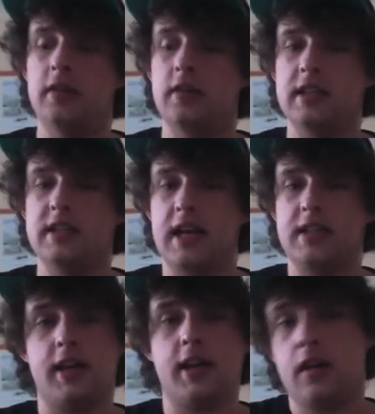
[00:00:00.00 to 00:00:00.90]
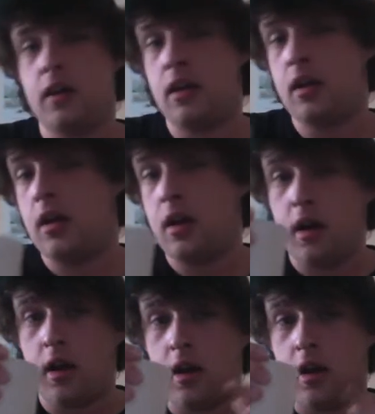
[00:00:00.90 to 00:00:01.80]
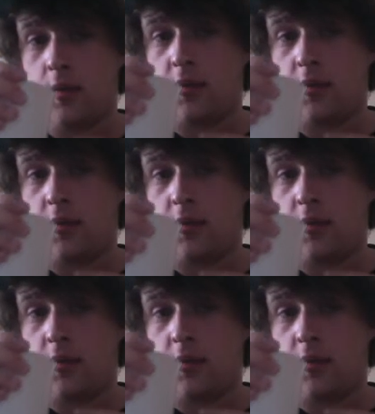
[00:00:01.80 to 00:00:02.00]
It's Saturday. I'm going to